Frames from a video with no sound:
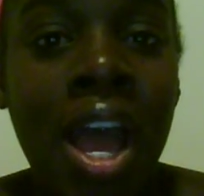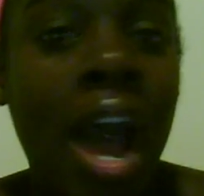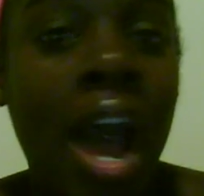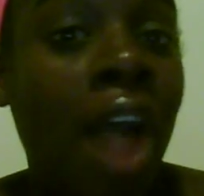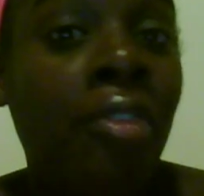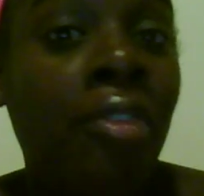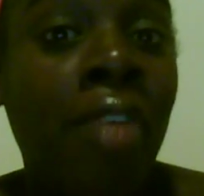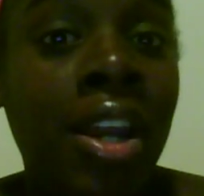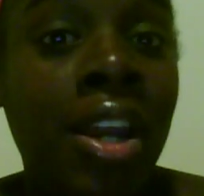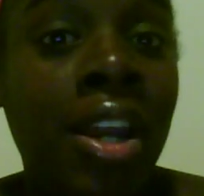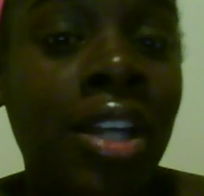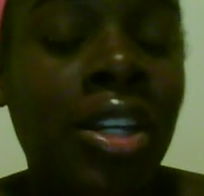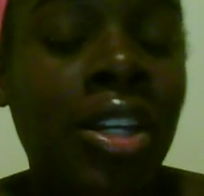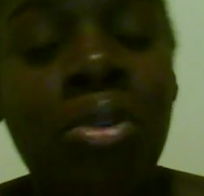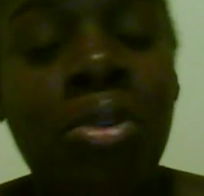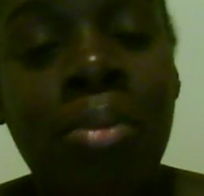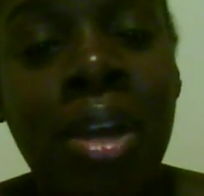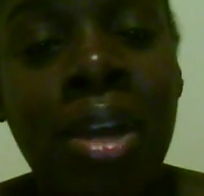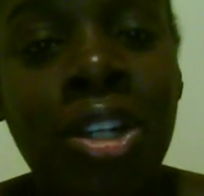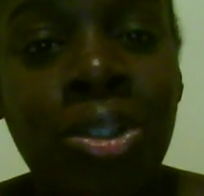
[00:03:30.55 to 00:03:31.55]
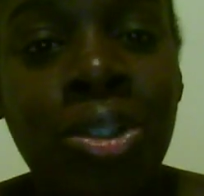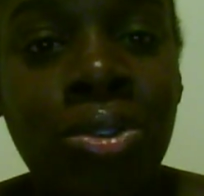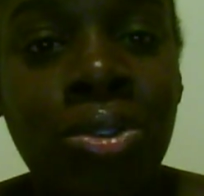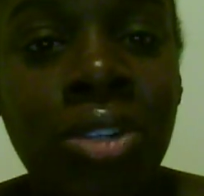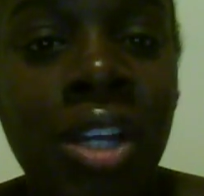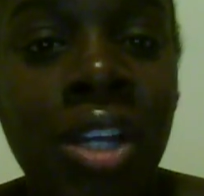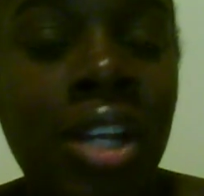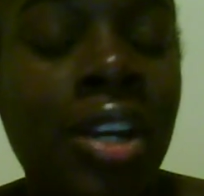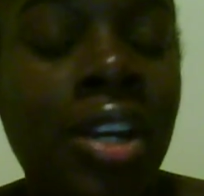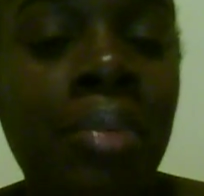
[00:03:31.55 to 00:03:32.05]
ironically, where my children
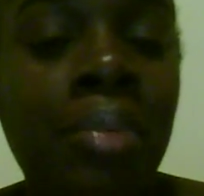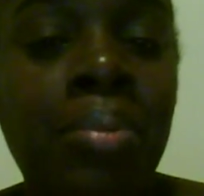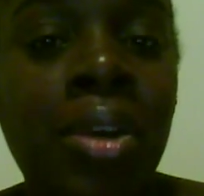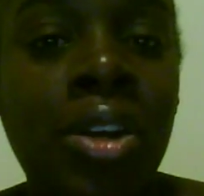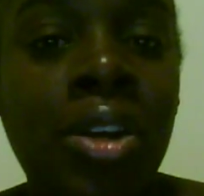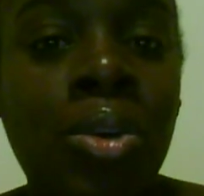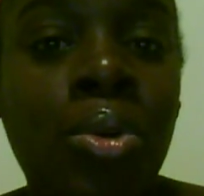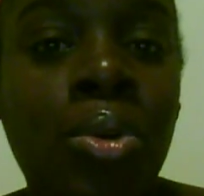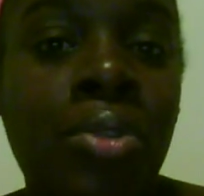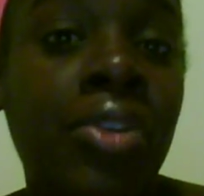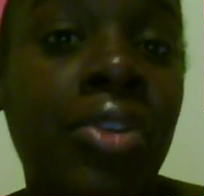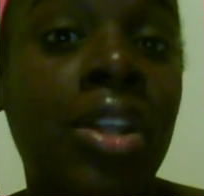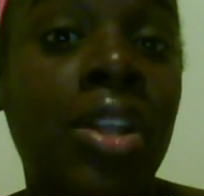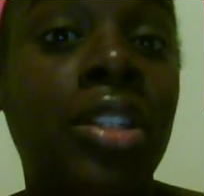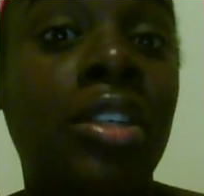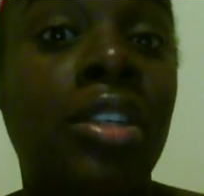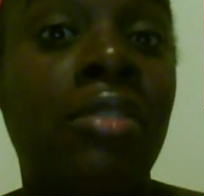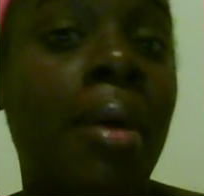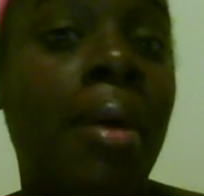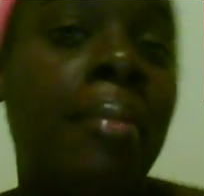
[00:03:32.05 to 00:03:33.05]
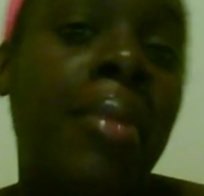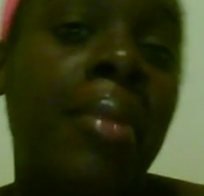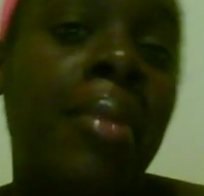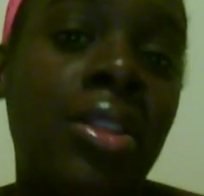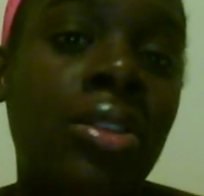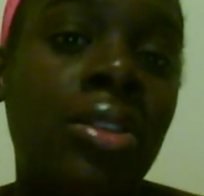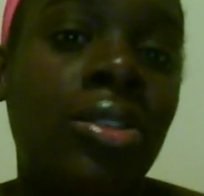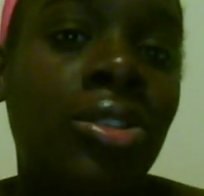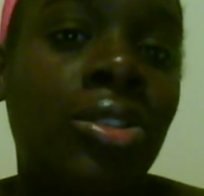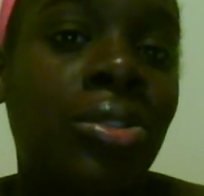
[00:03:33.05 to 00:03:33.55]
ended up in, or friends of my
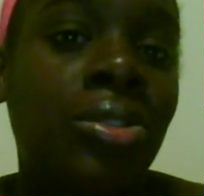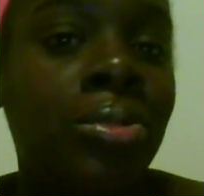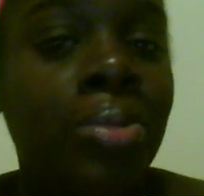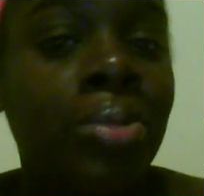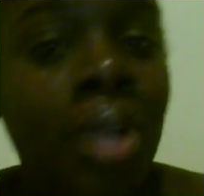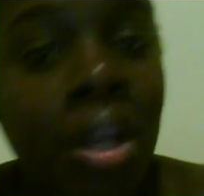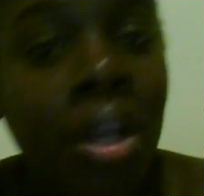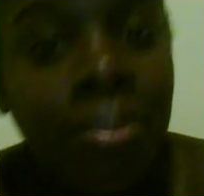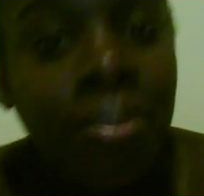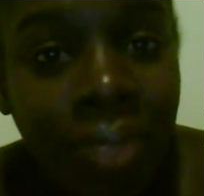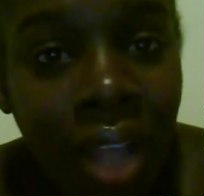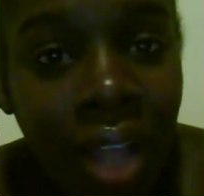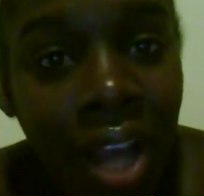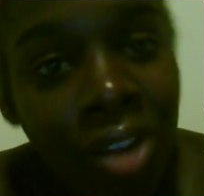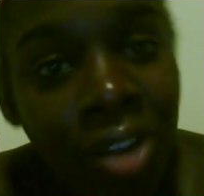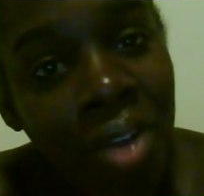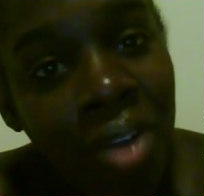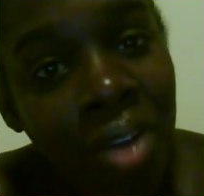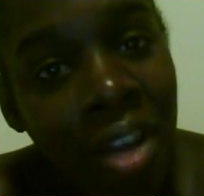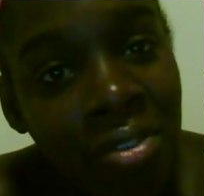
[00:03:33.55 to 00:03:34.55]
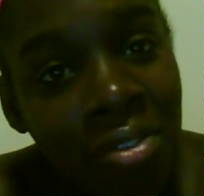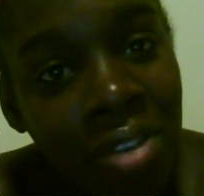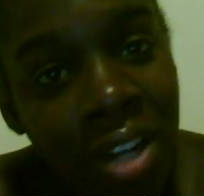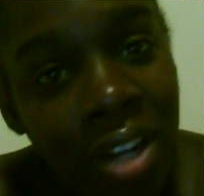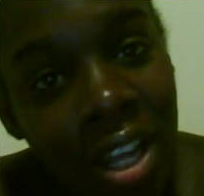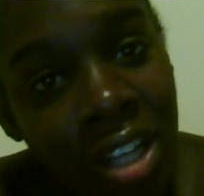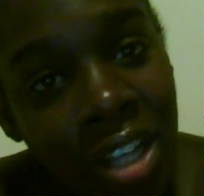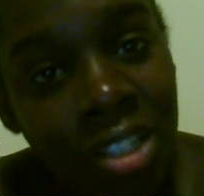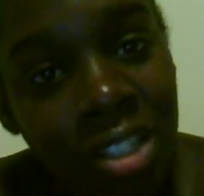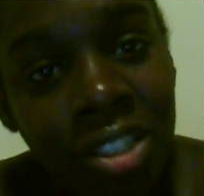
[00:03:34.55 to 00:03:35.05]
mother's who I don't have a
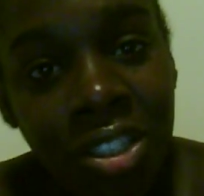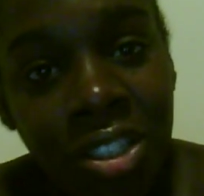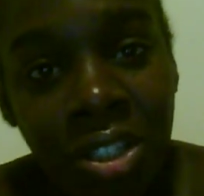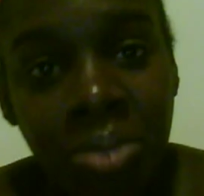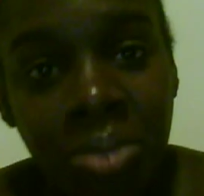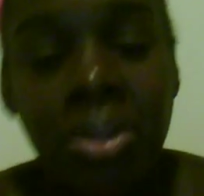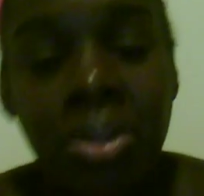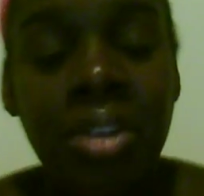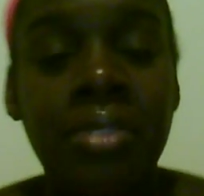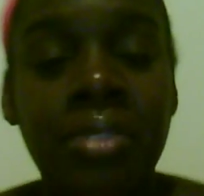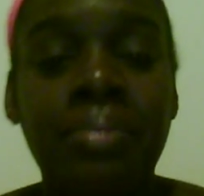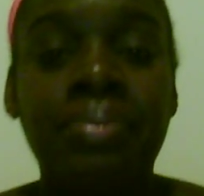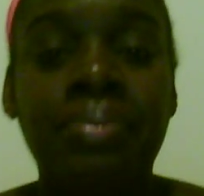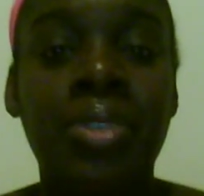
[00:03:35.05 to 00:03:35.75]
relationship with,